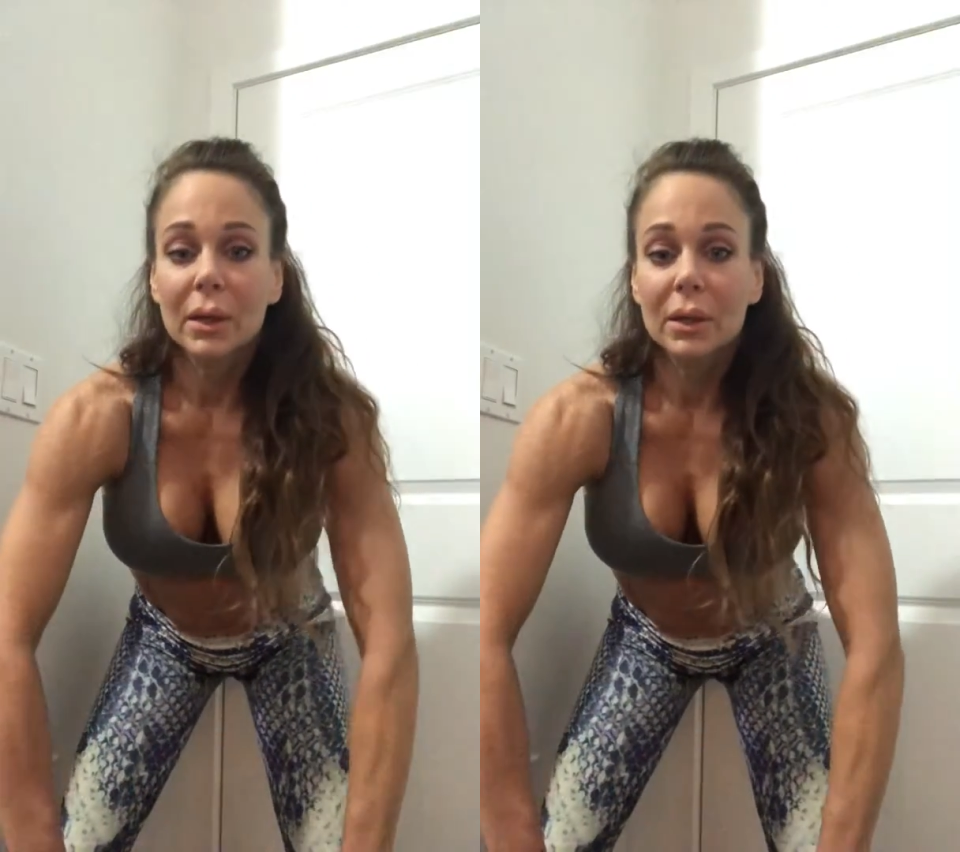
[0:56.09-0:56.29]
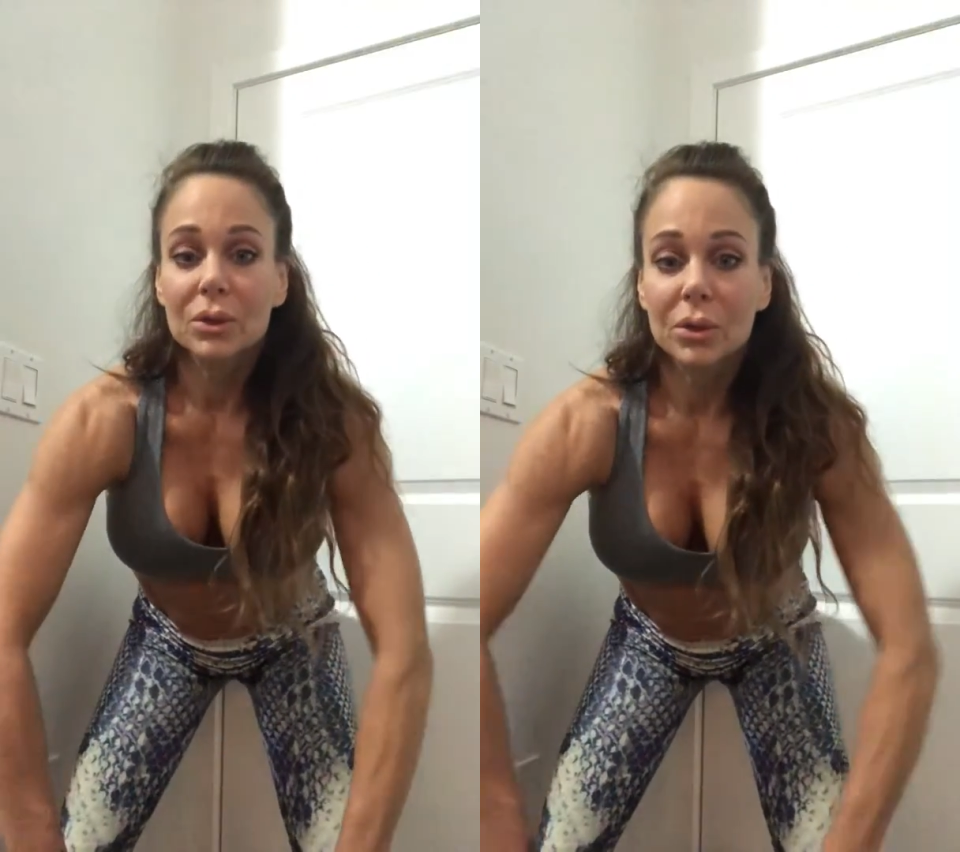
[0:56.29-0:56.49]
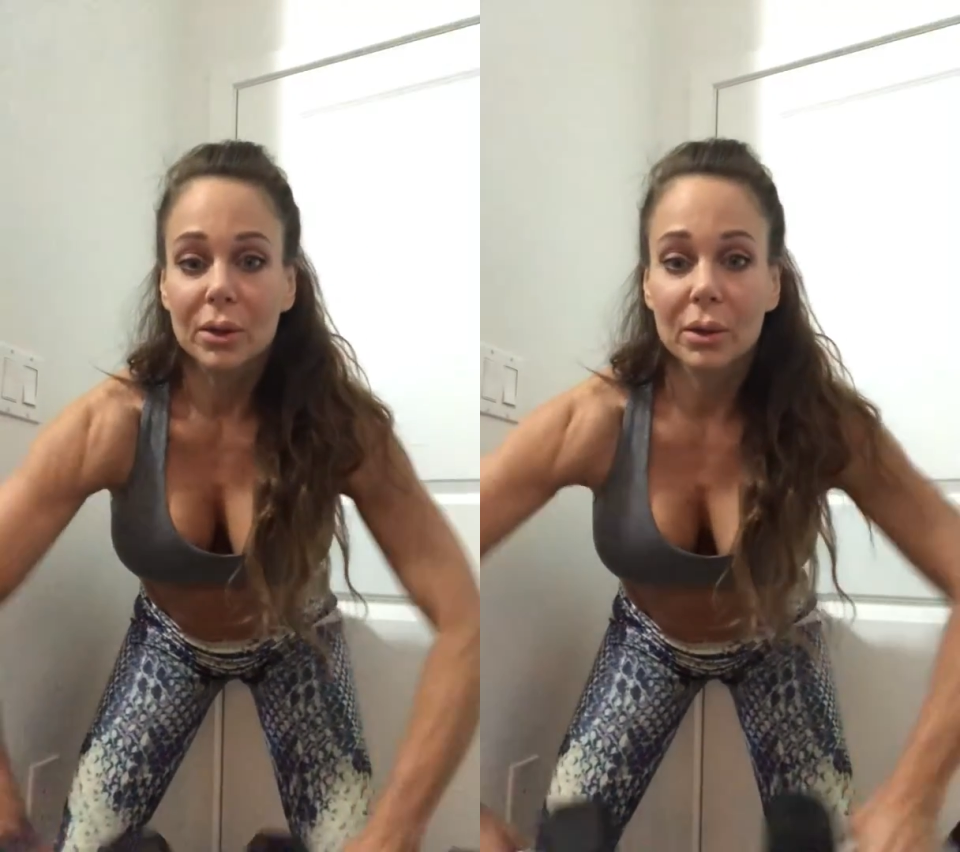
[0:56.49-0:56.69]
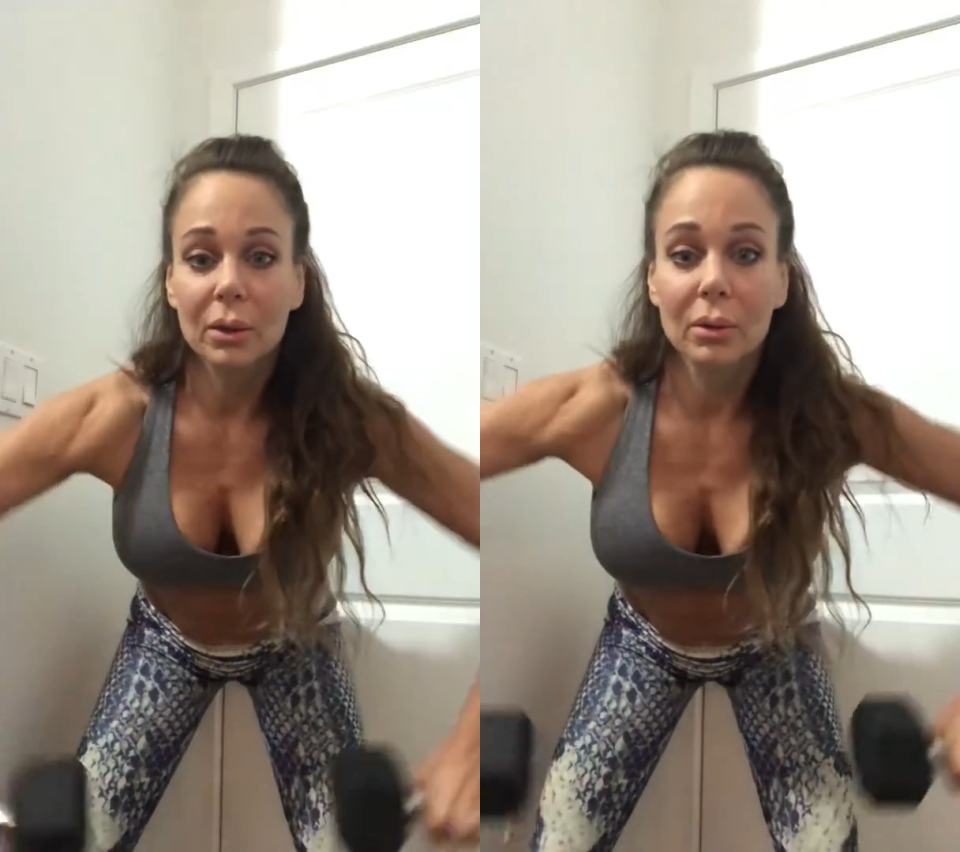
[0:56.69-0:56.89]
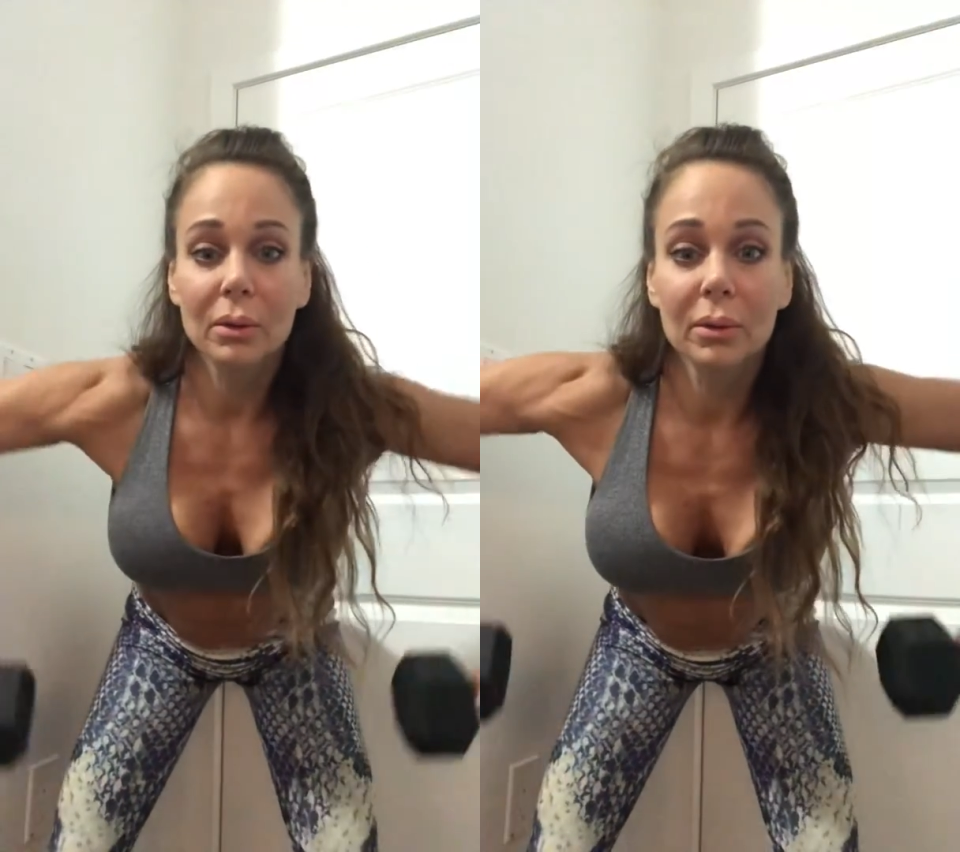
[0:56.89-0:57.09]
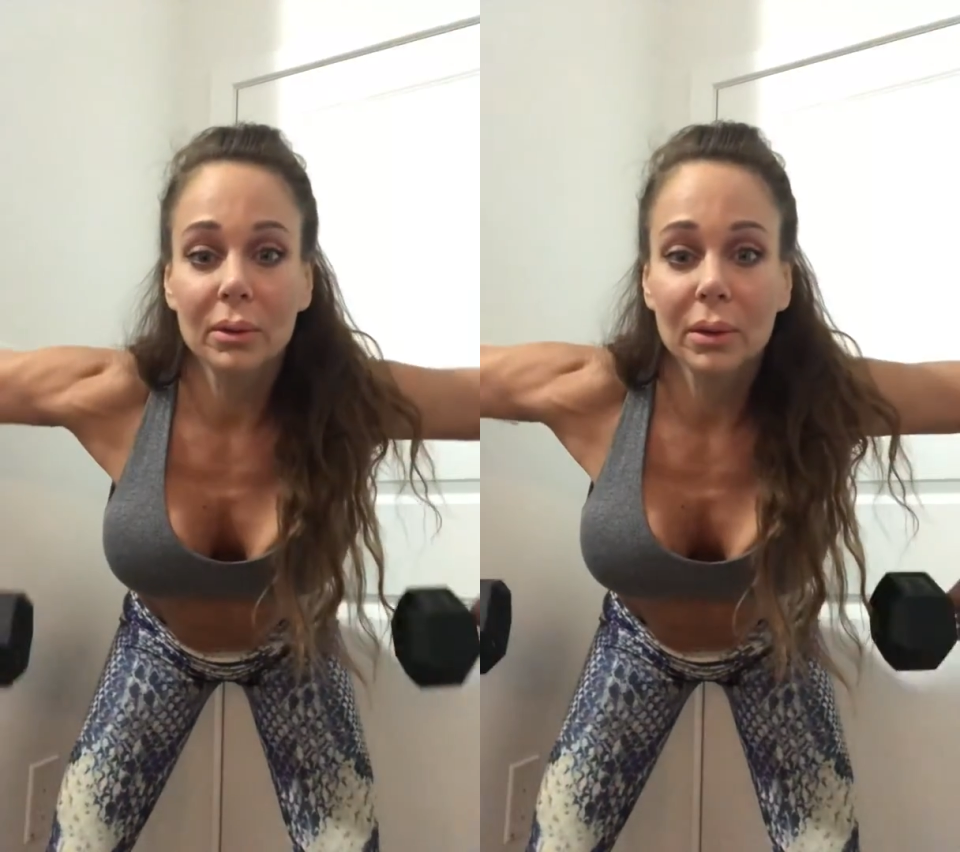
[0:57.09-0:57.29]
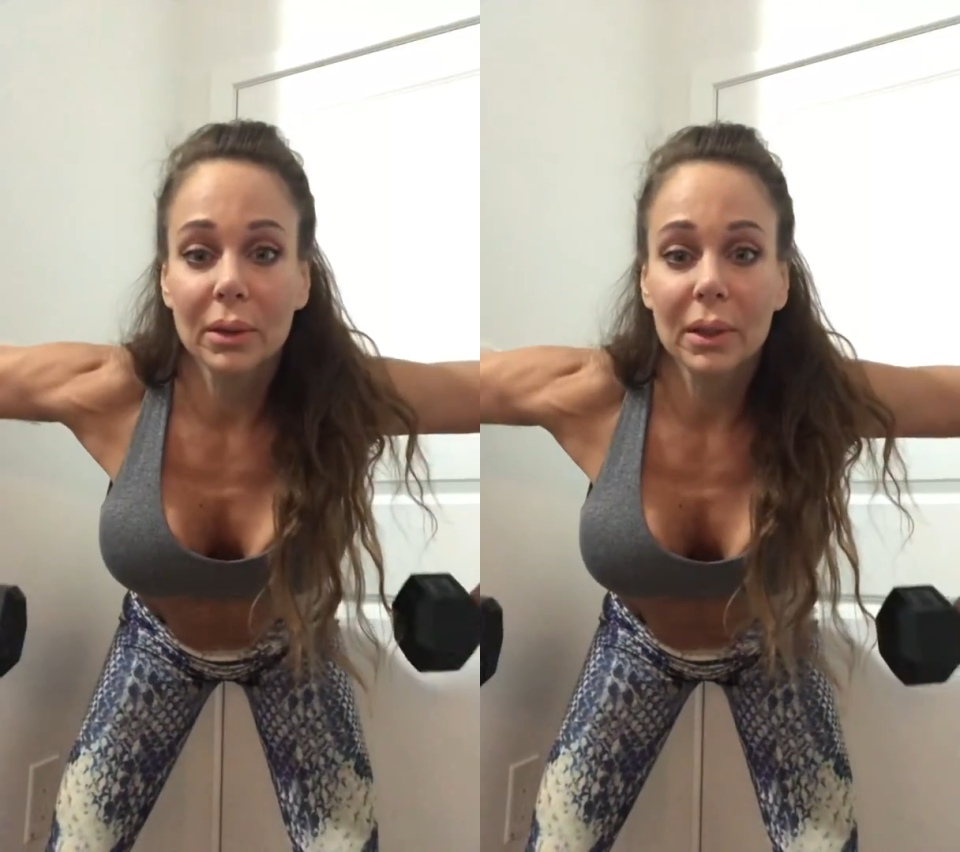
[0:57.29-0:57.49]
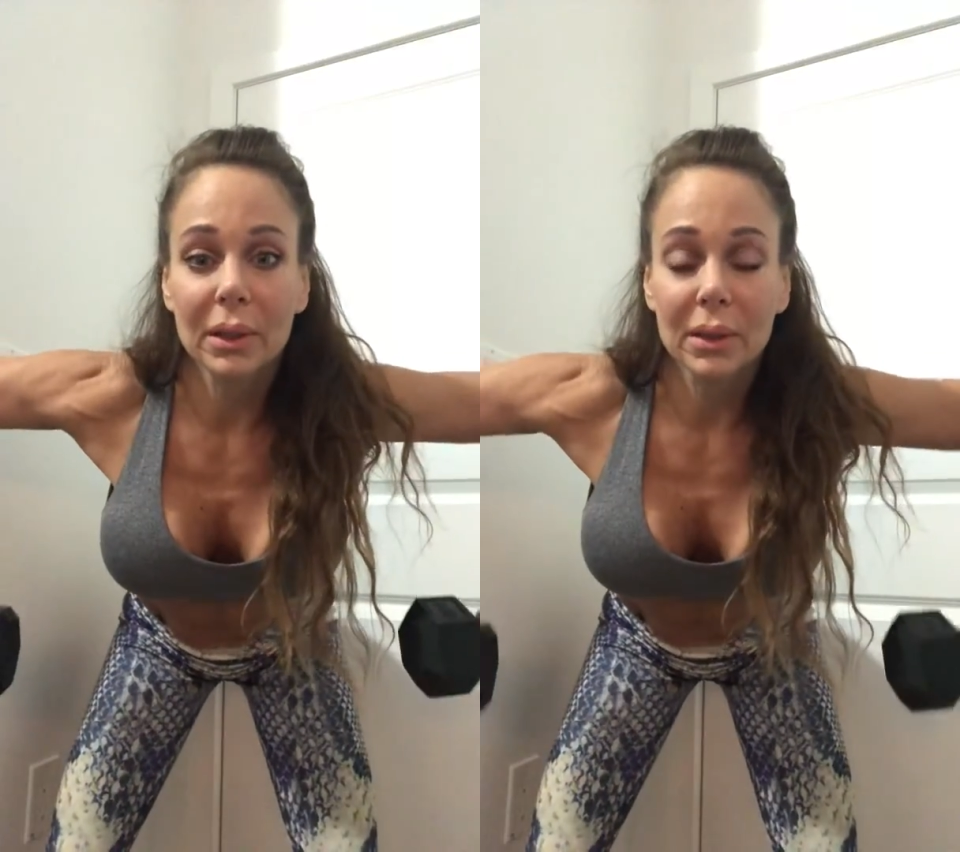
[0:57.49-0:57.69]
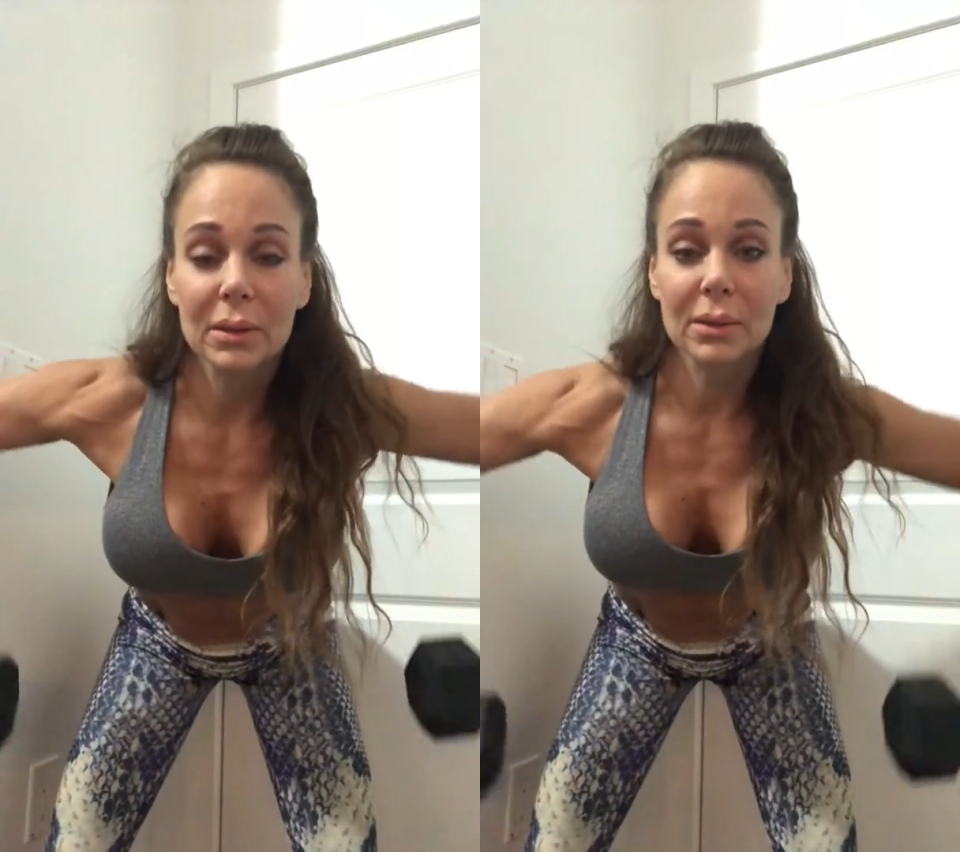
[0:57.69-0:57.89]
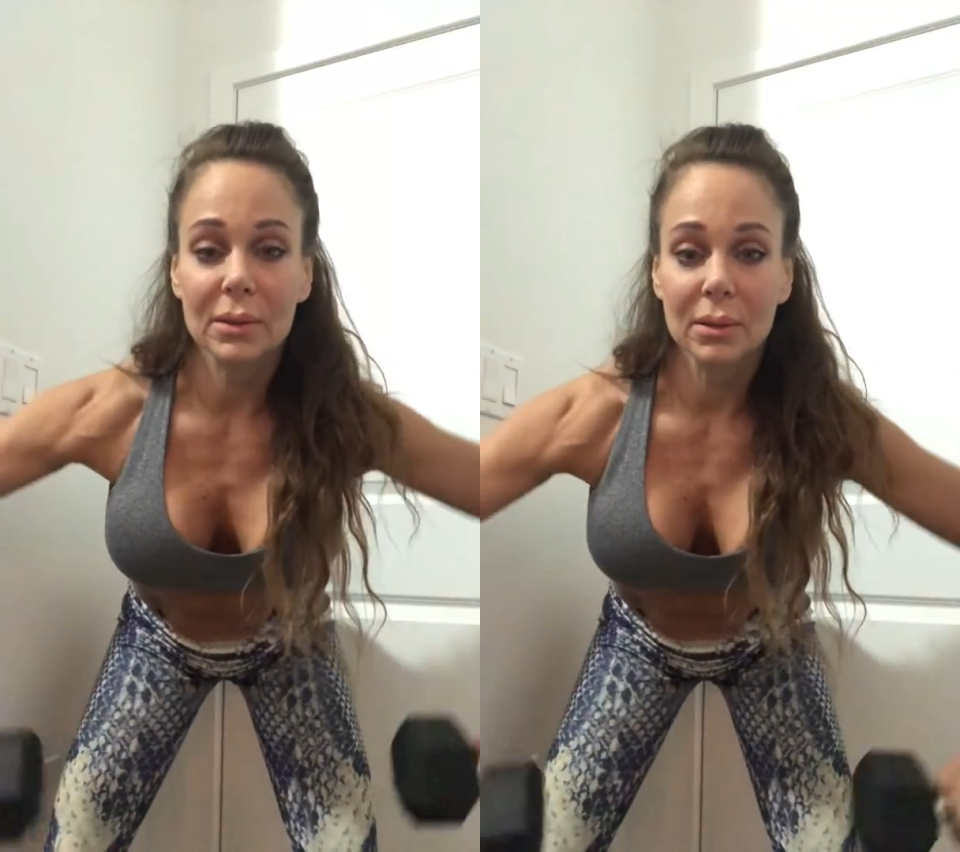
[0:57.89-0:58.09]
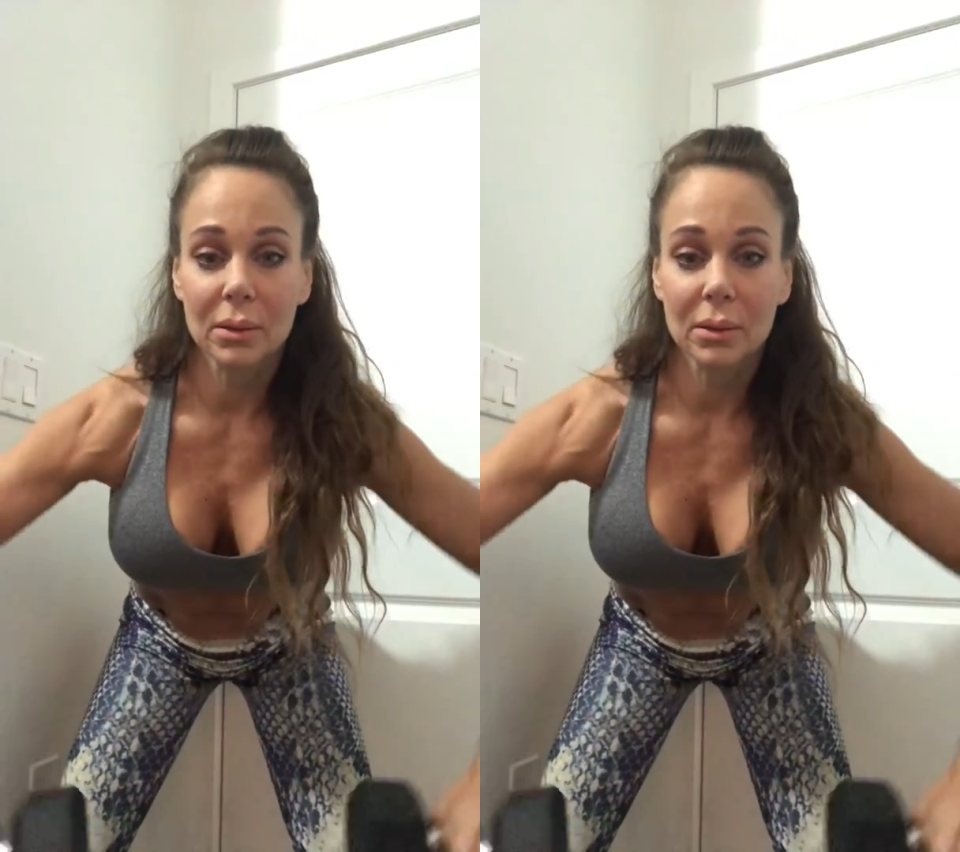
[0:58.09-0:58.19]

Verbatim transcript: is you're gonna go like this.